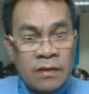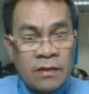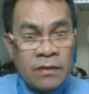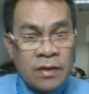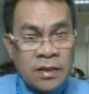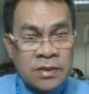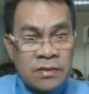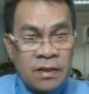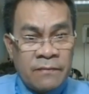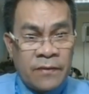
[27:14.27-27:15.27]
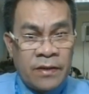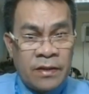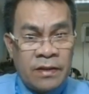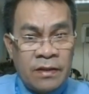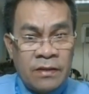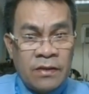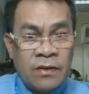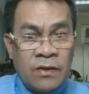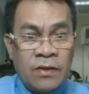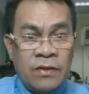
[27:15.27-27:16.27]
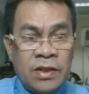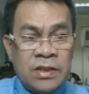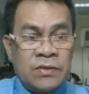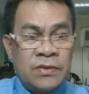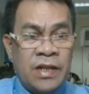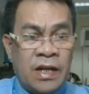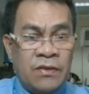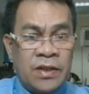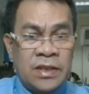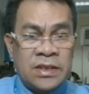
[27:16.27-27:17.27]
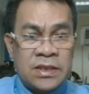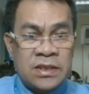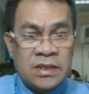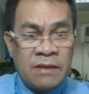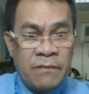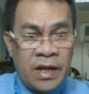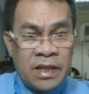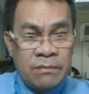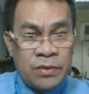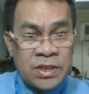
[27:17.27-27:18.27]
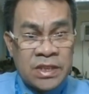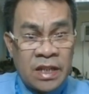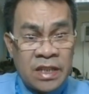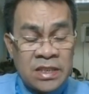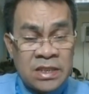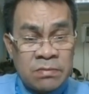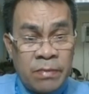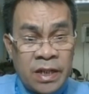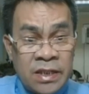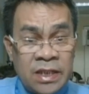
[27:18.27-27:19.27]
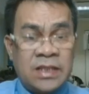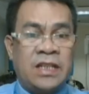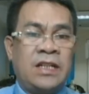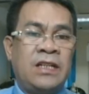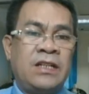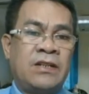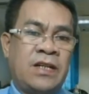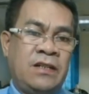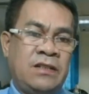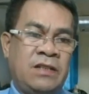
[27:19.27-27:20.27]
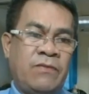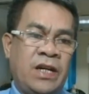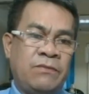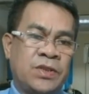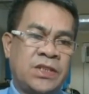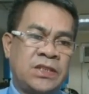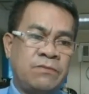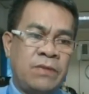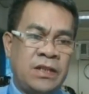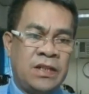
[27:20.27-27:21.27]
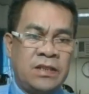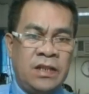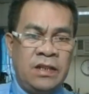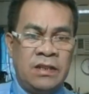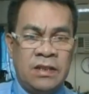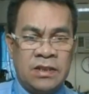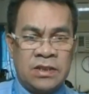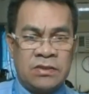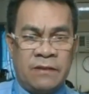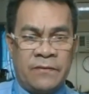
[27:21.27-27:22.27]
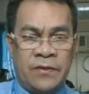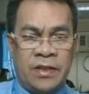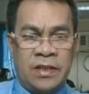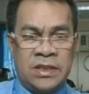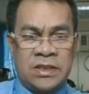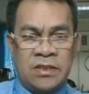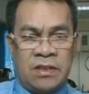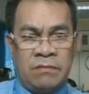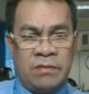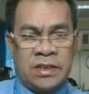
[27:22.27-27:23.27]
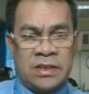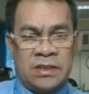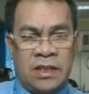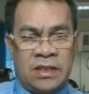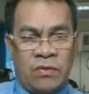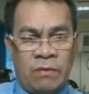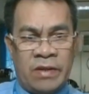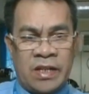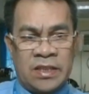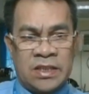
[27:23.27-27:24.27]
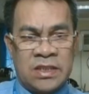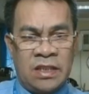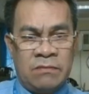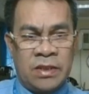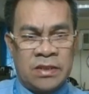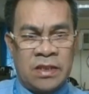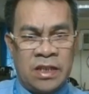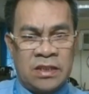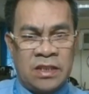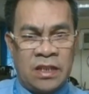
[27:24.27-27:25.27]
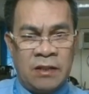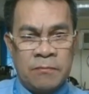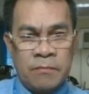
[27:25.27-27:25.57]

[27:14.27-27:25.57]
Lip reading: Okay, so therefore, all you need to do now is divide both sides by dt. Okay, divide both sides by dt. So therefore, in this turn, this dt will be cancelled, but the dt